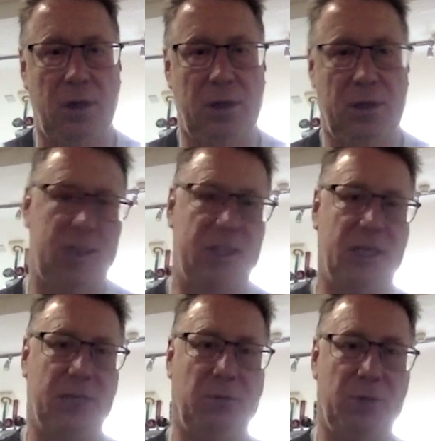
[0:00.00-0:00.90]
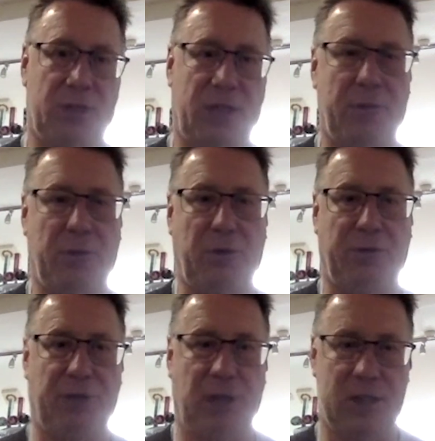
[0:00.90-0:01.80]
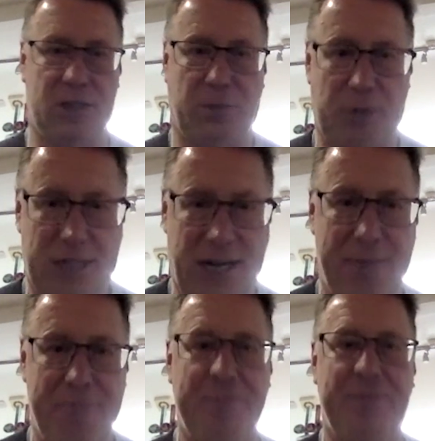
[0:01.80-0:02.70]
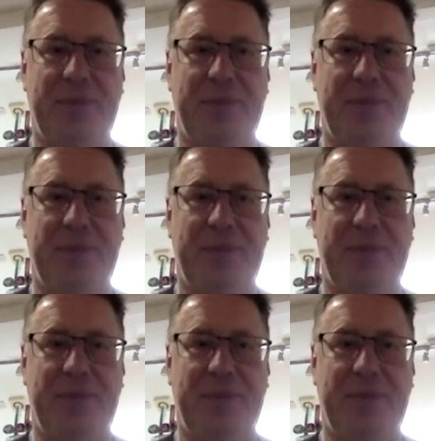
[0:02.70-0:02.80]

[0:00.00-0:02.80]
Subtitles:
the decision was they would offer the lease to West Ham,